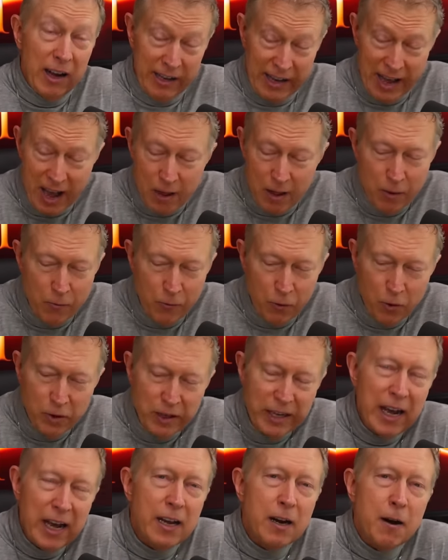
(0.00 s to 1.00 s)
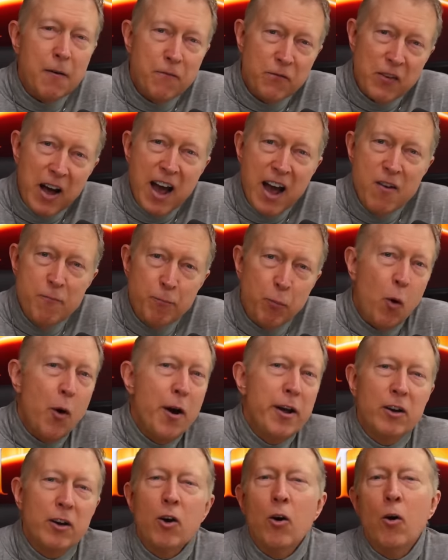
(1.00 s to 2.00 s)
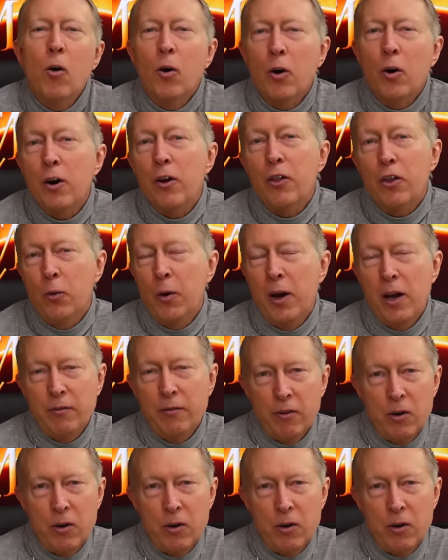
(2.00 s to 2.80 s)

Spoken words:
California had a 5.0 earthquake,